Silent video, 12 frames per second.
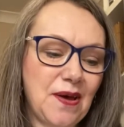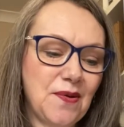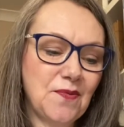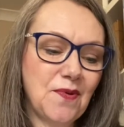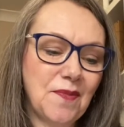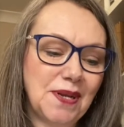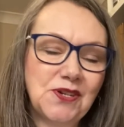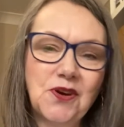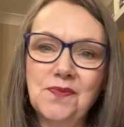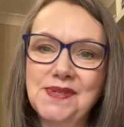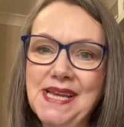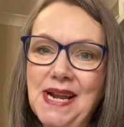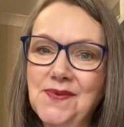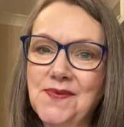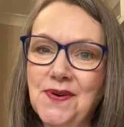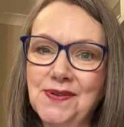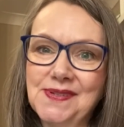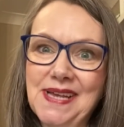what my top seller
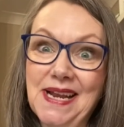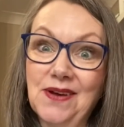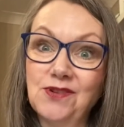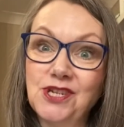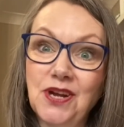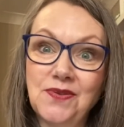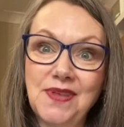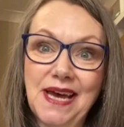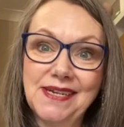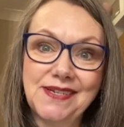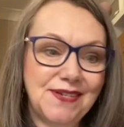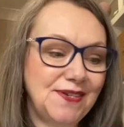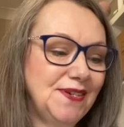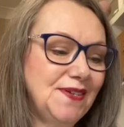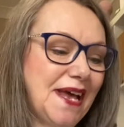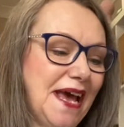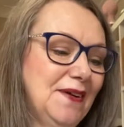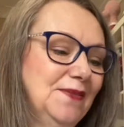was, and I'll show that to you
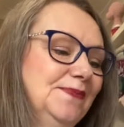now.